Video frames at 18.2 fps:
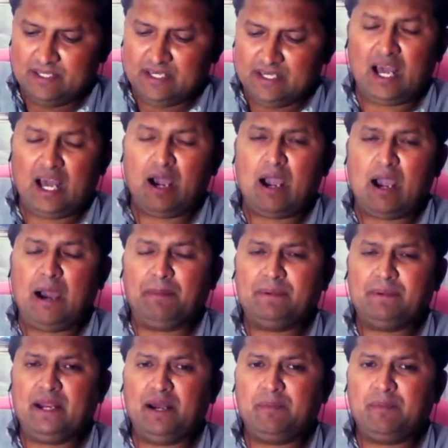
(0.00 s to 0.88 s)
Now
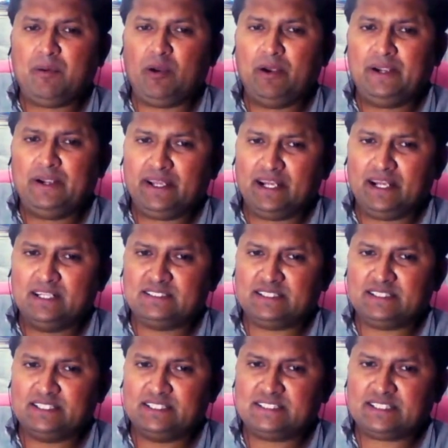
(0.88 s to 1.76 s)
after political
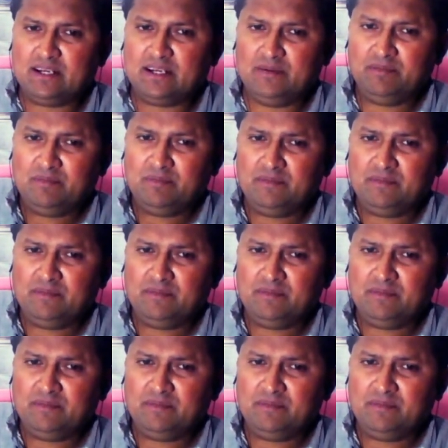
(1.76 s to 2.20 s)
system